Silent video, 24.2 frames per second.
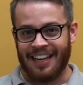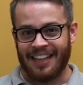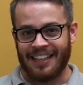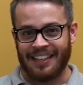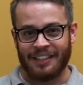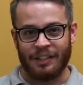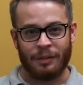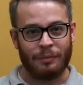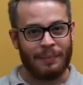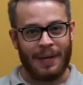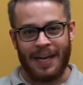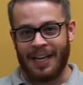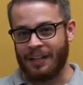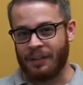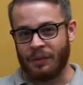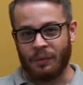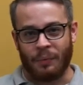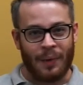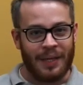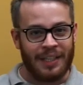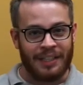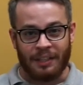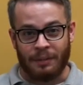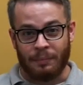no matter
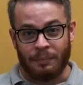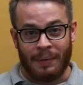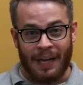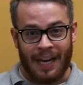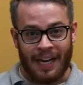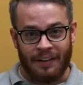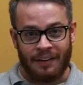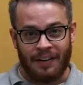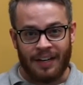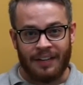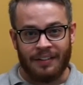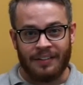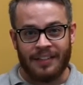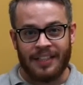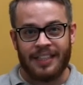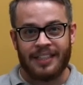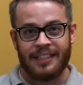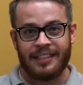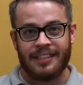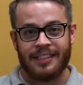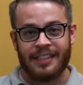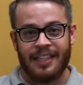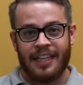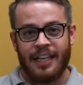what your background
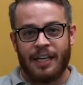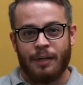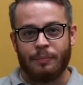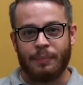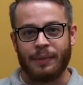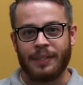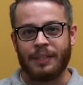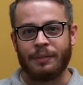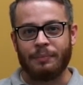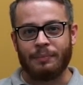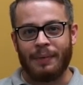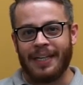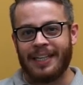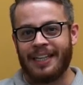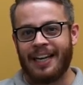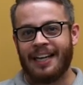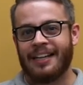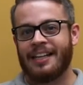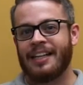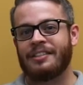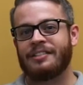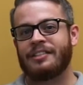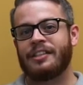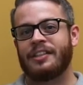is, but you might
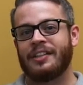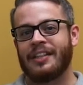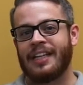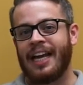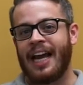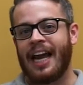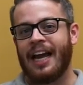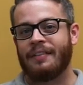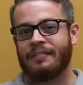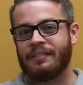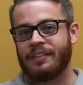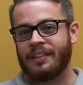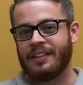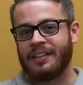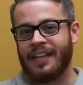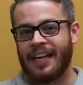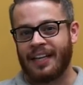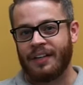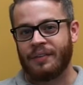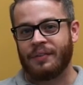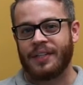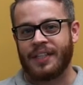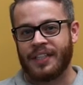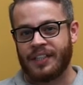not necessarily have the
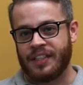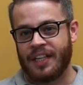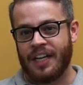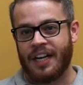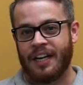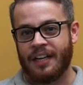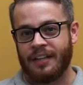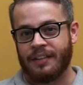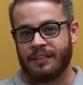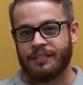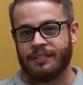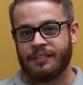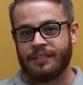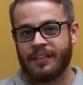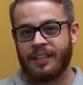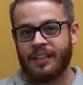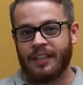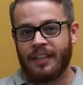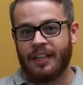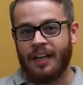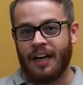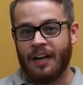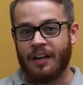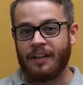language of,
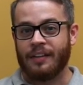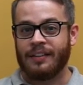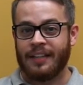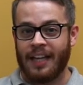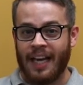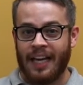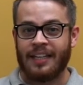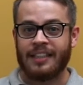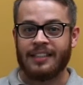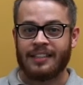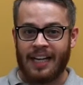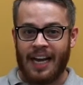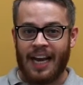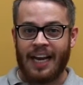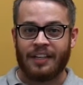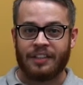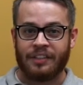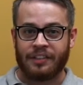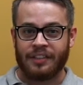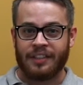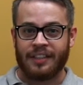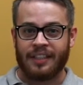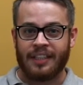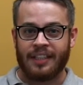oh, that is
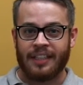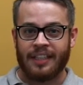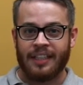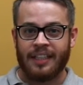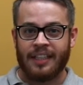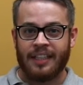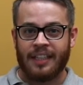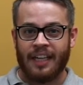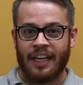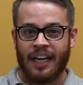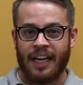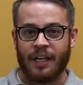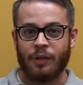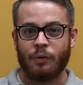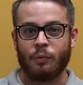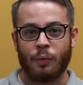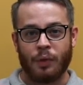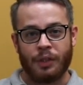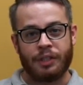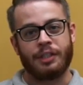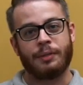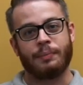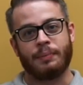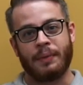actually a
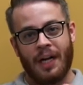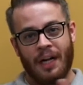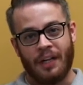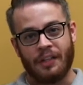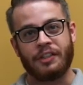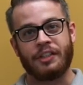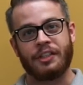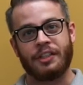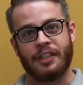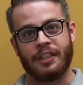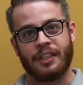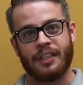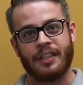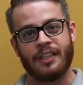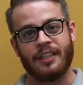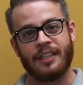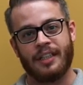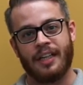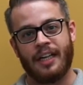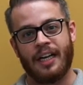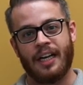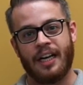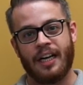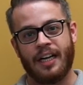worship culture
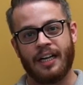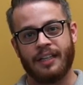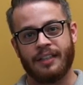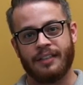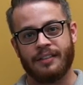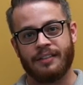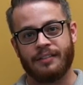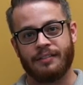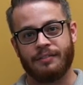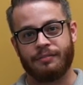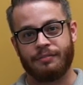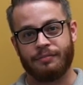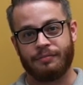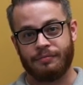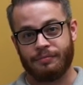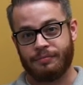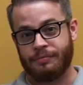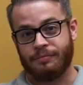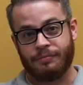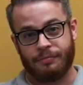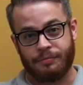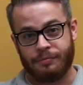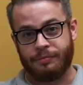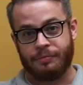
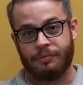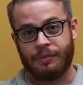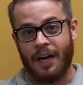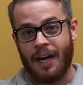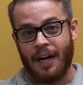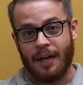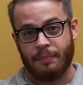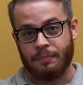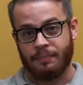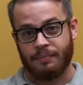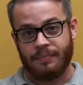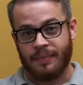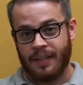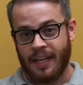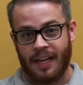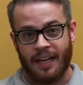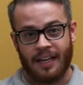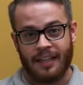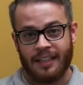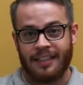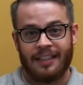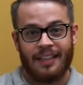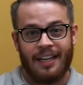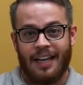from
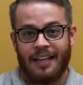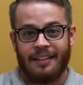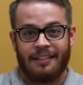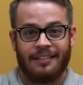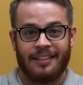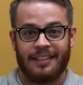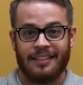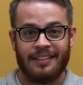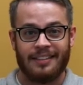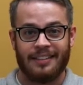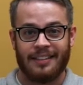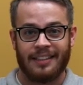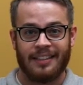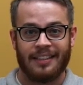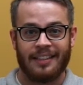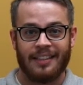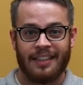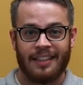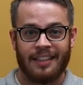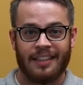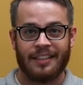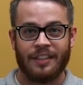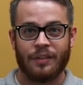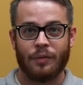an ethnicity
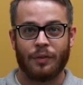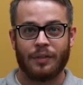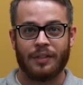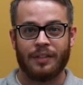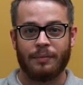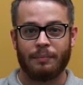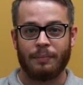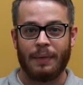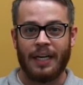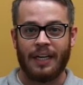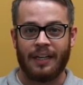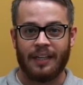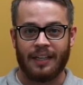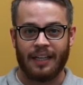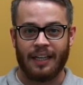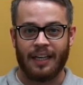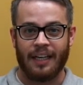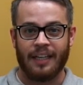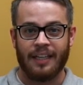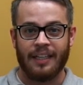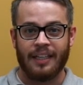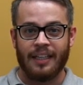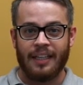in North America.